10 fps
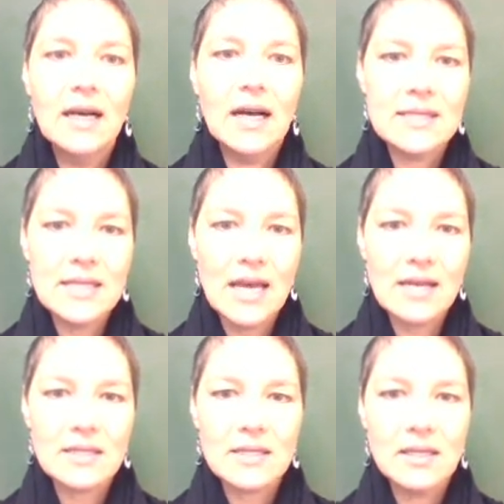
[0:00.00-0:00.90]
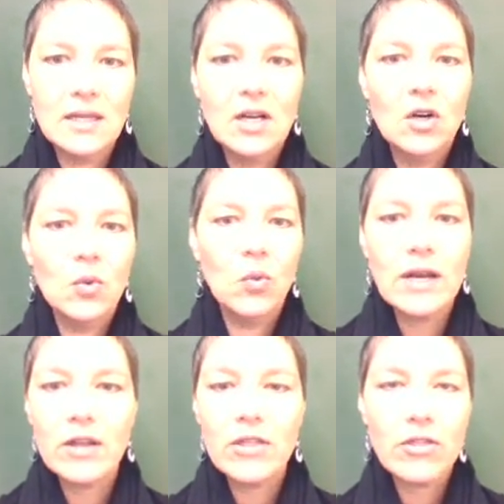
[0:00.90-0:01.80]
assess.
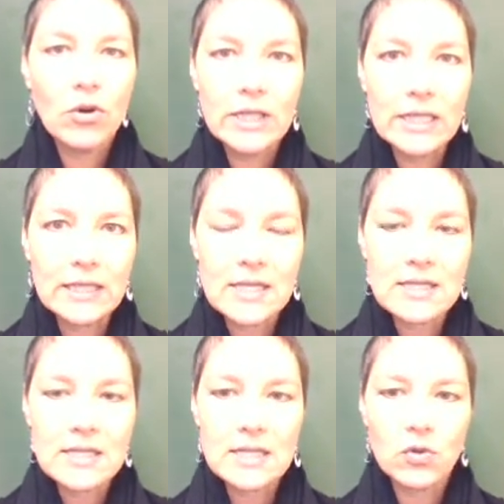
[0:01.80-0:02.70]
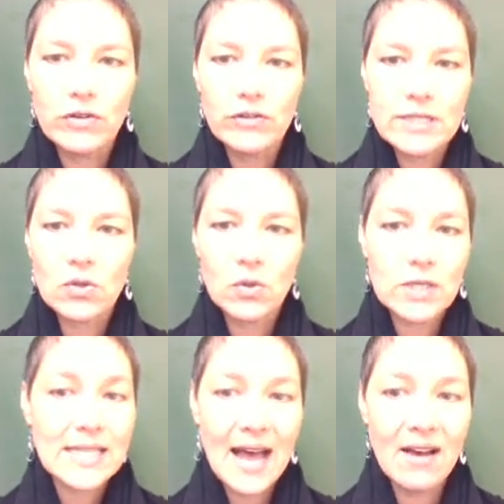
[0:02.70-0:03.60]
What authority does the
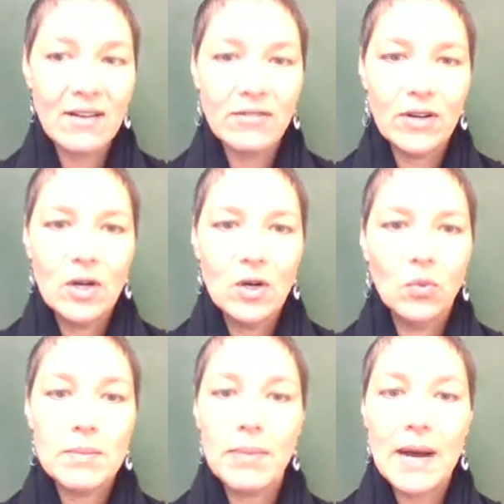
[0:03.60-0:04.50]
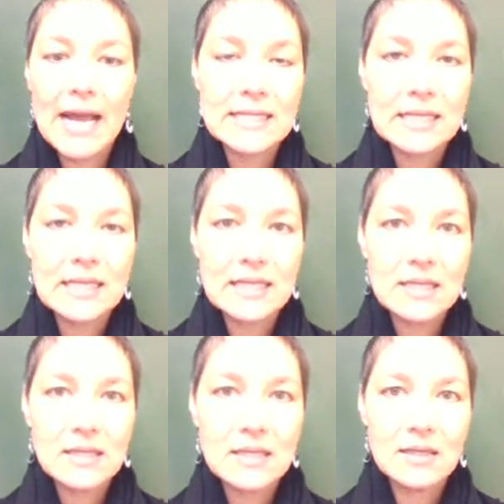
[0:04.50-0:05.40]
source have? What
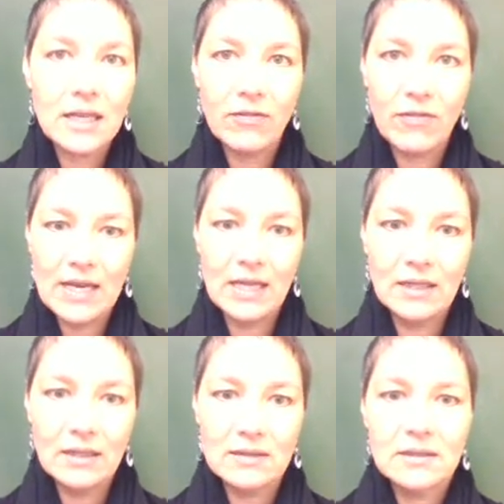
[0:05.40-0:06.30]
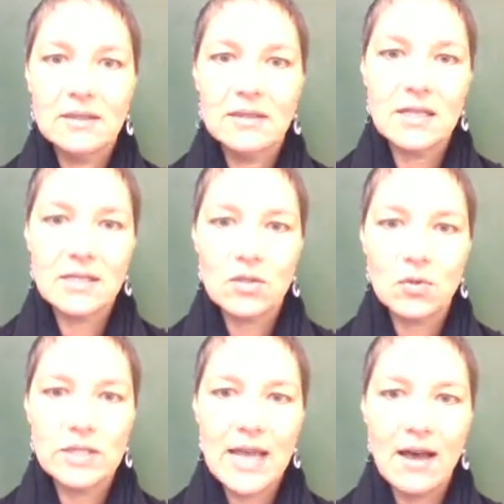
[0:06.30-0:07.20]
biases, if any, does the
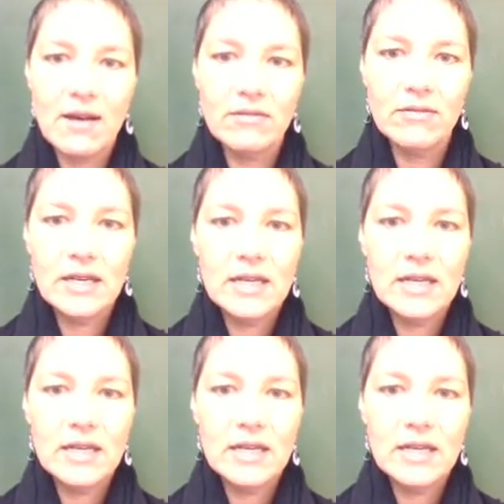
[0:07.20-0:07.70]
source have?